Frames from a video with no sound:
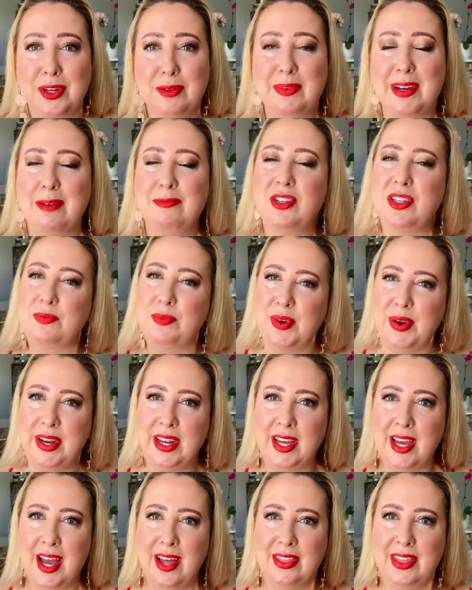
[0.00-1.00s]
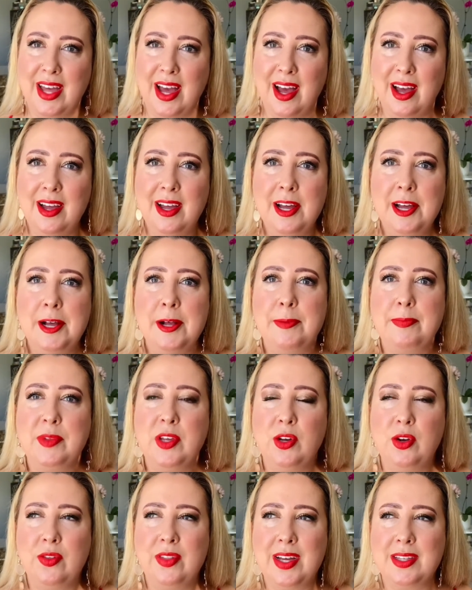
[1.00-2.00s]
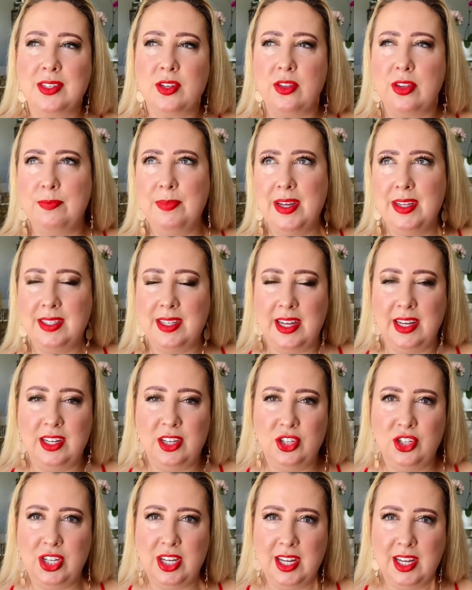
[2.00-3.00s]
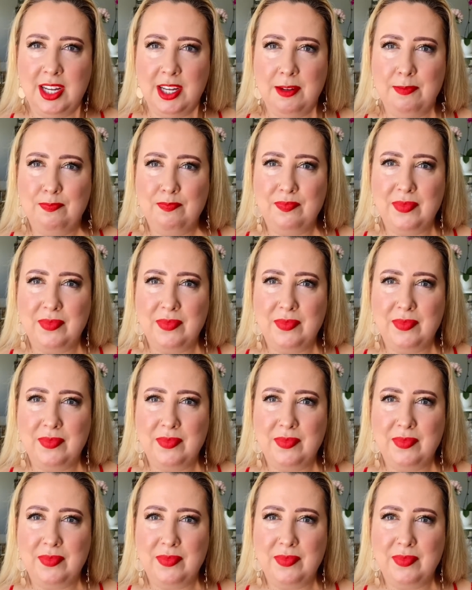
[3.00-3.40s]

I'm just pointing out that, you know, that's not the best energy